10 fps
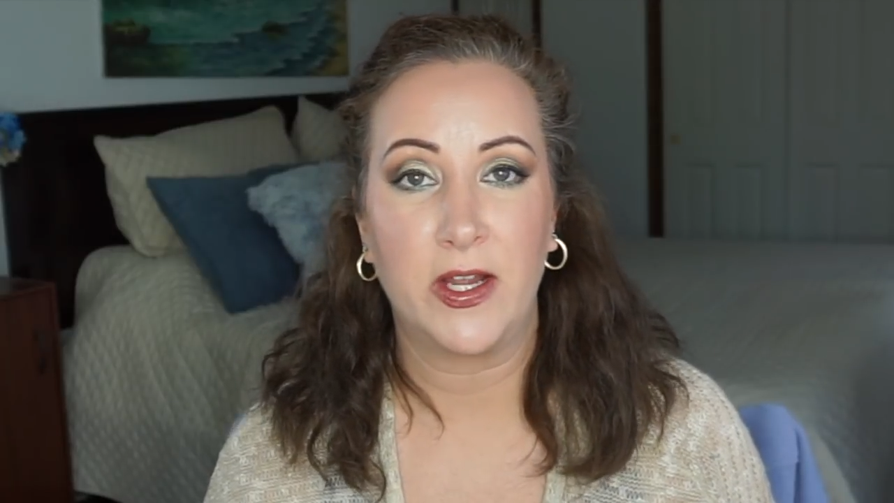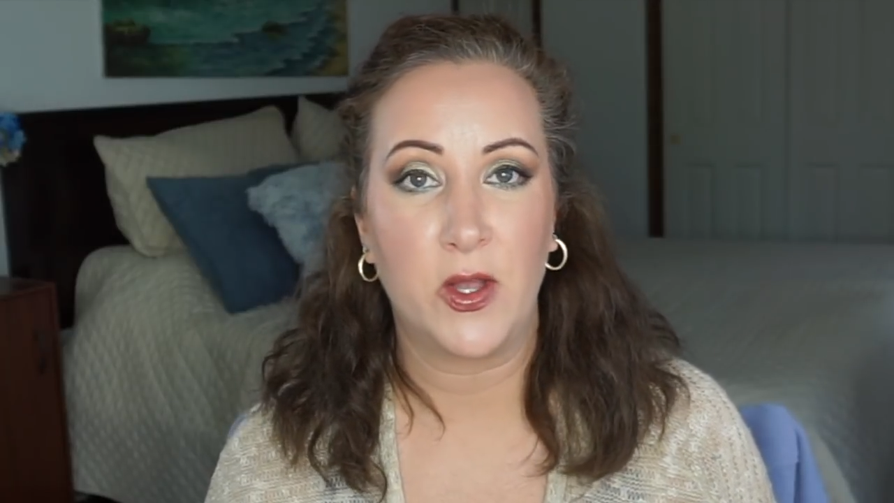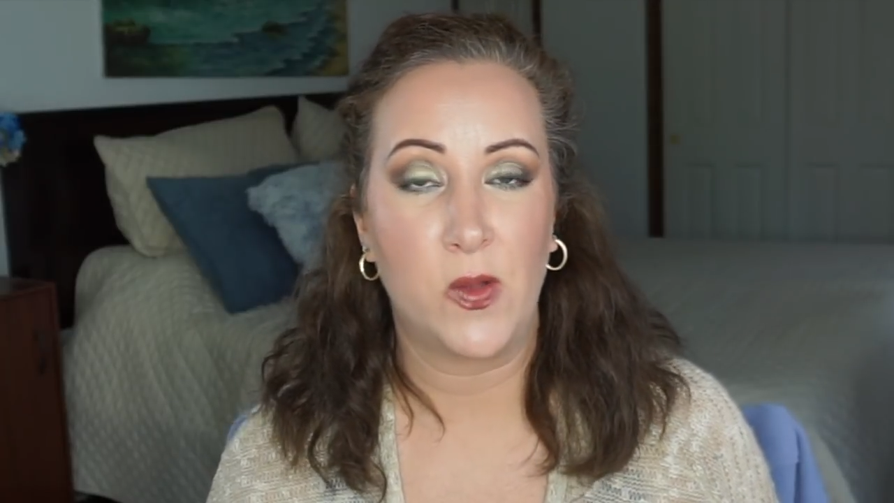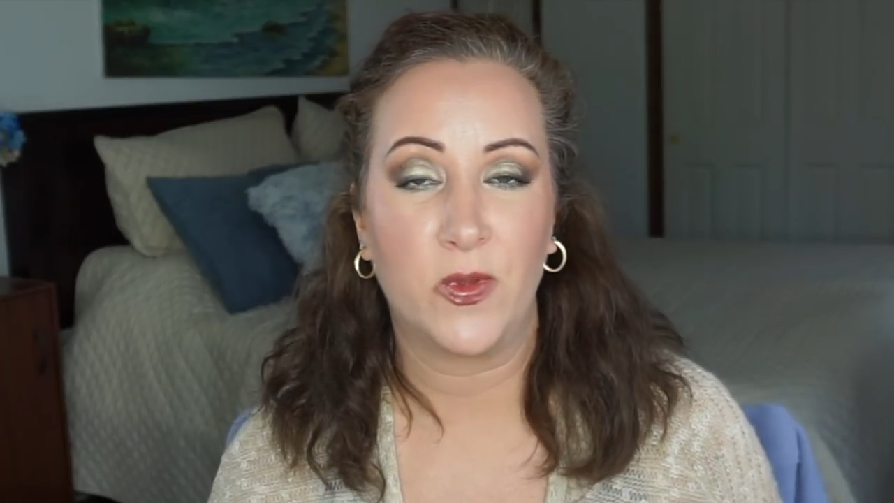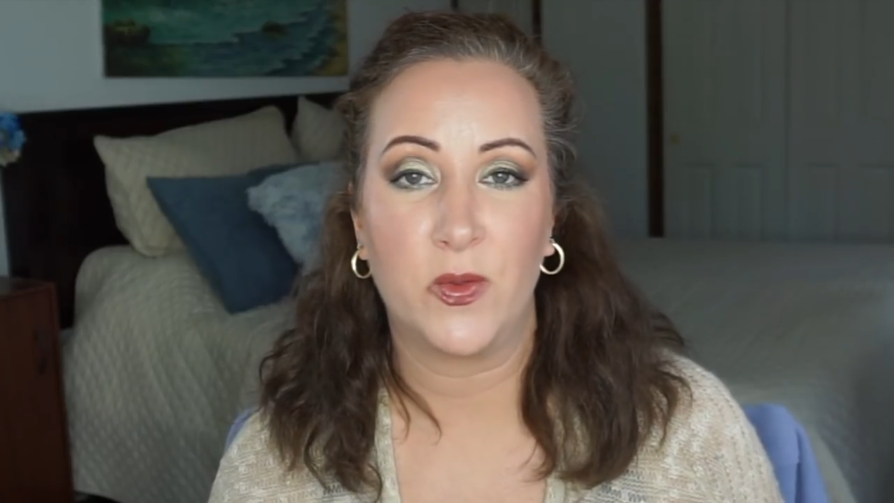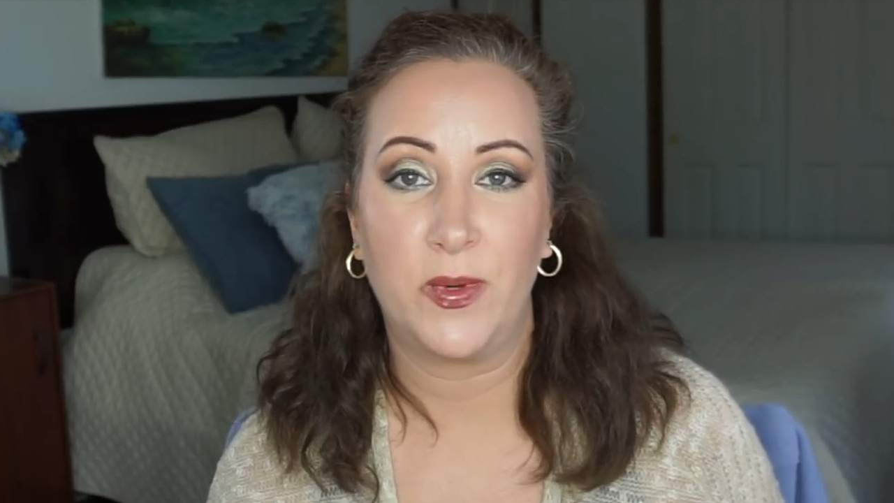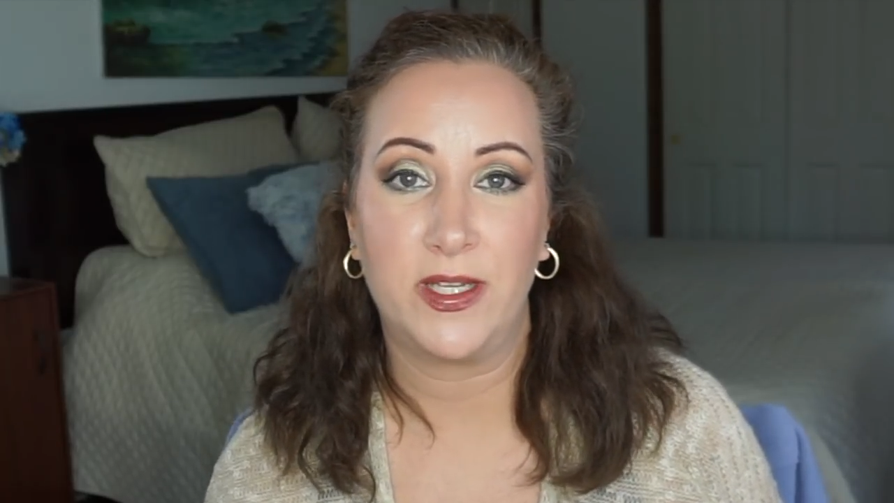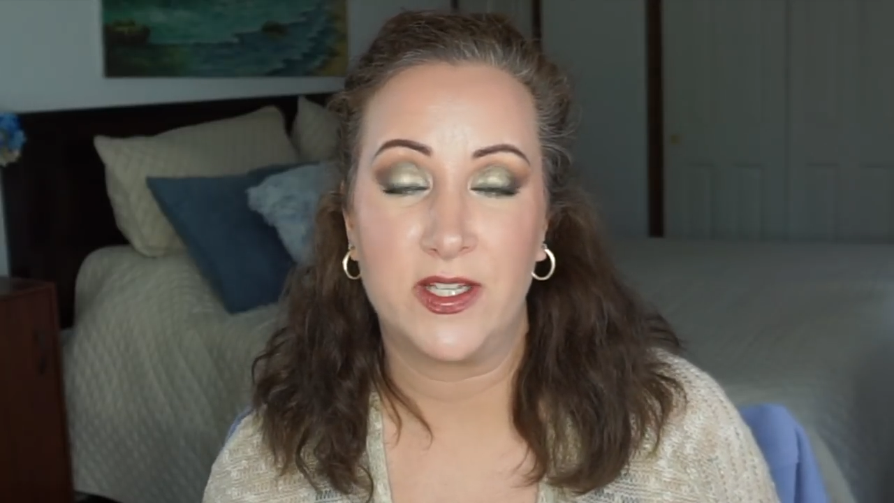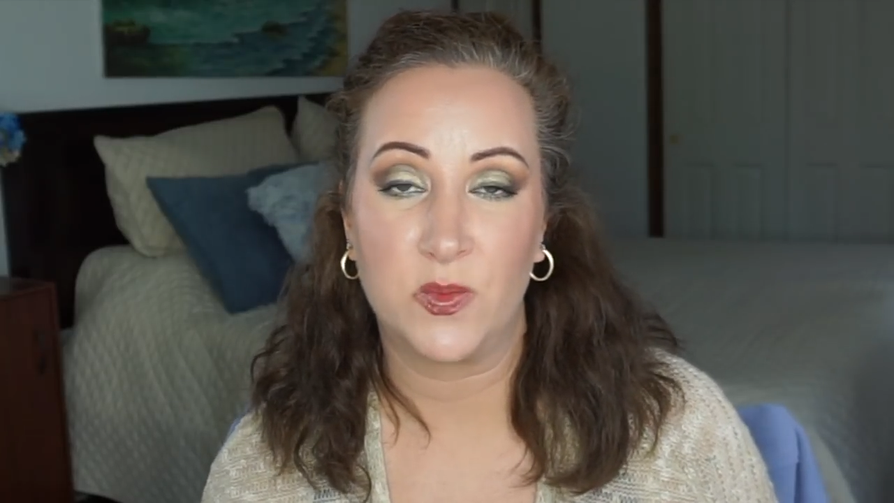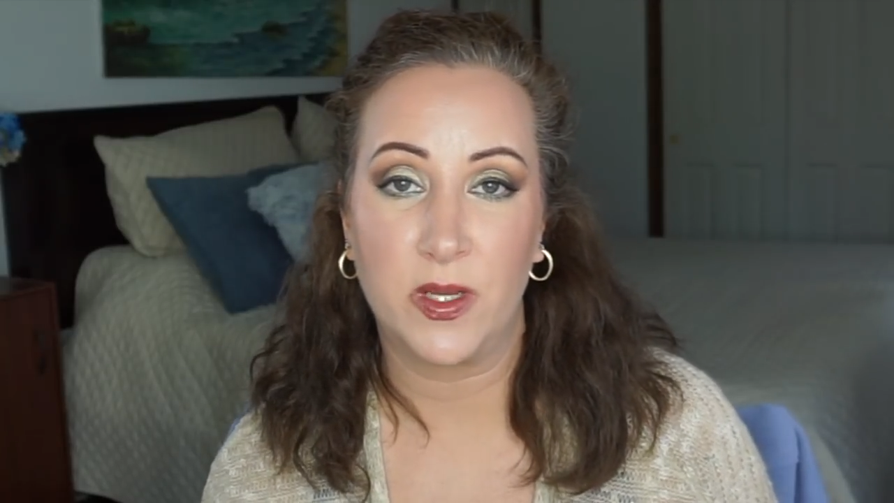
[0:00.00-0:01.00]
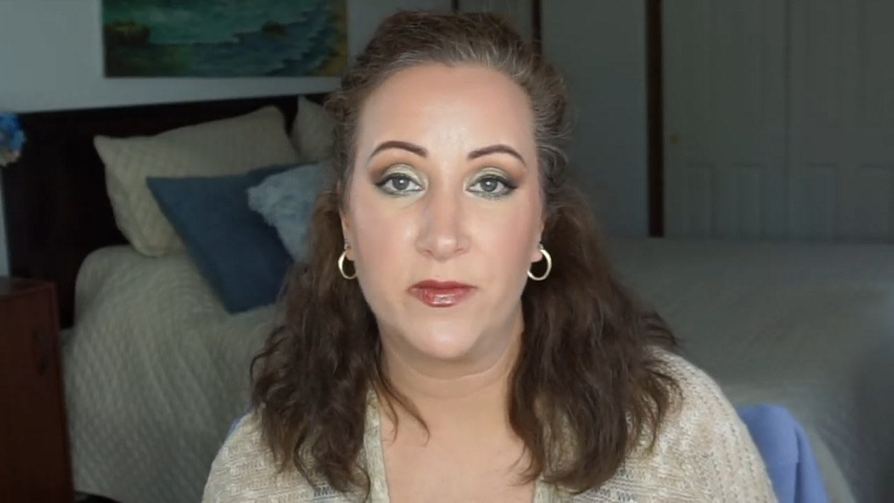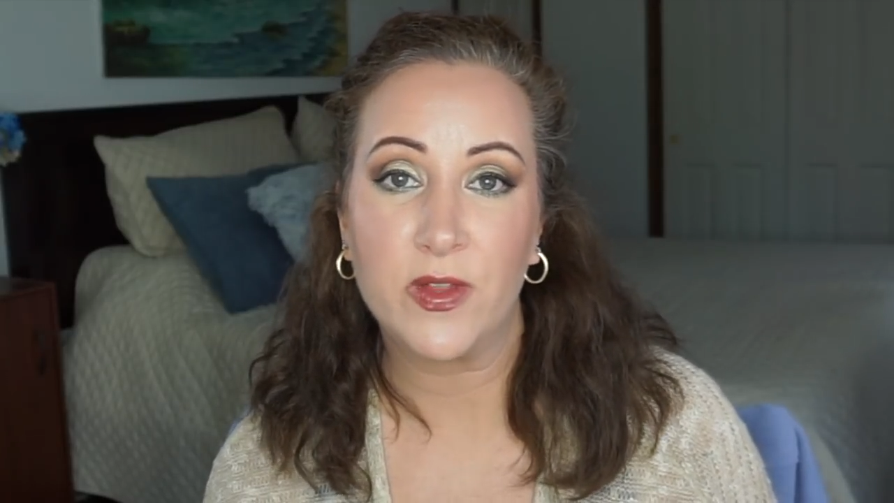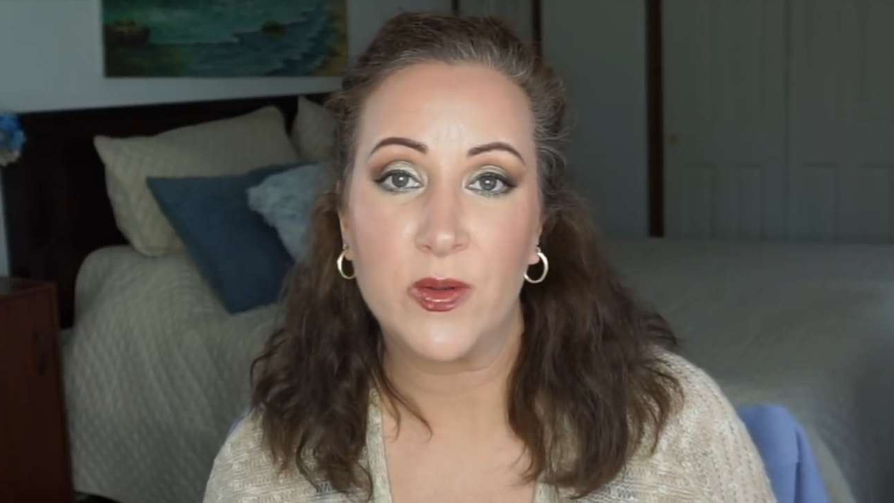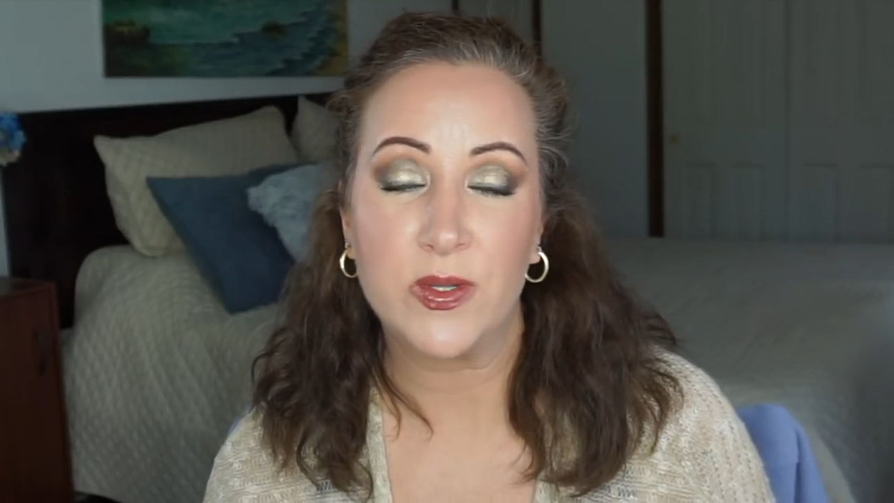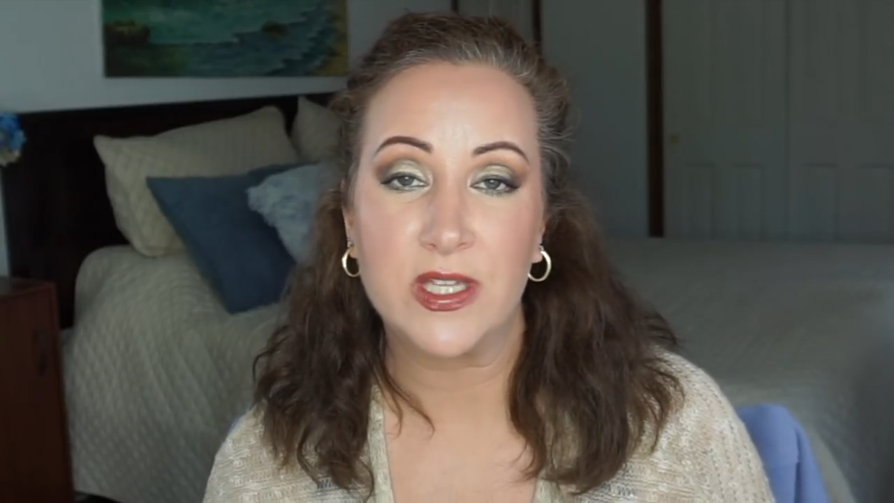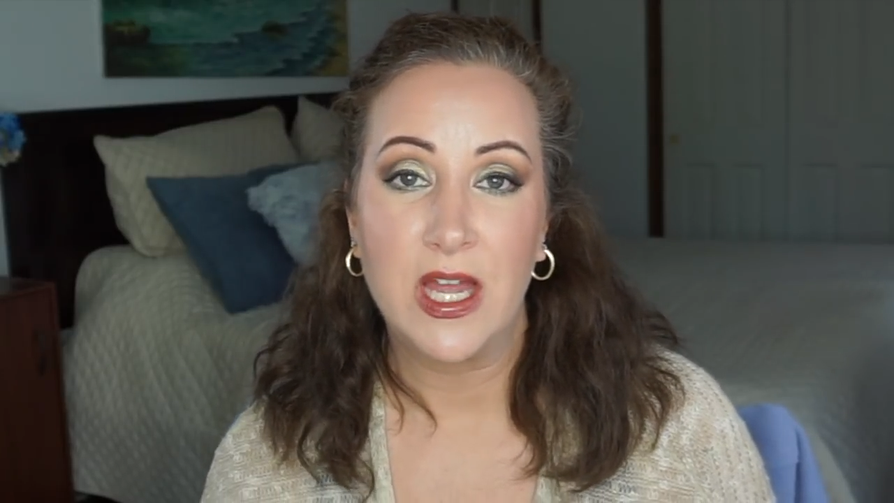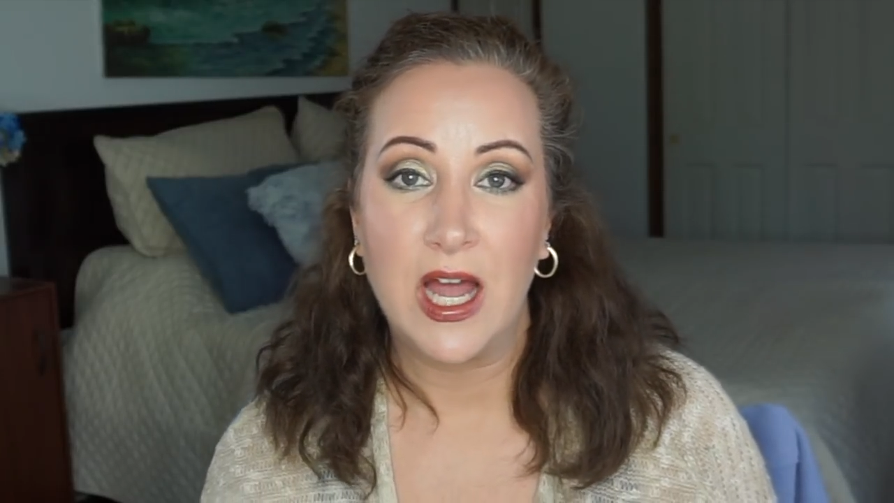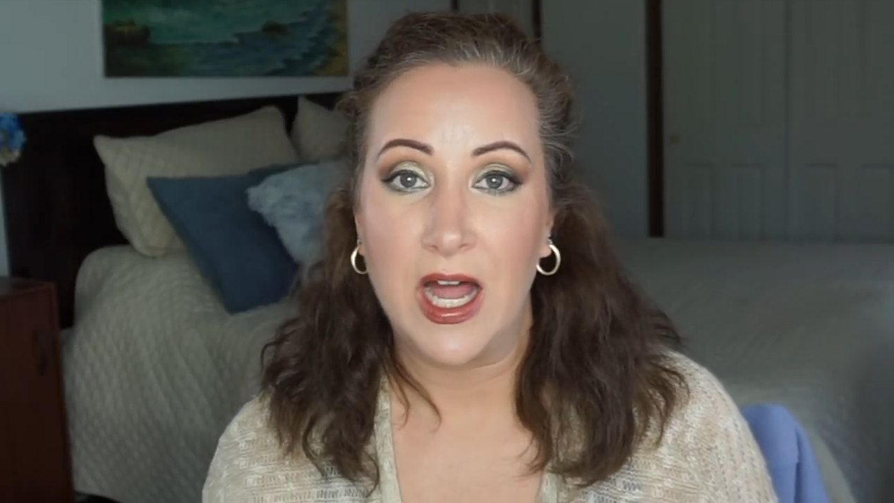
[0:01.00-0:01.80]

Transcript: and Gone with the Wind is one of those.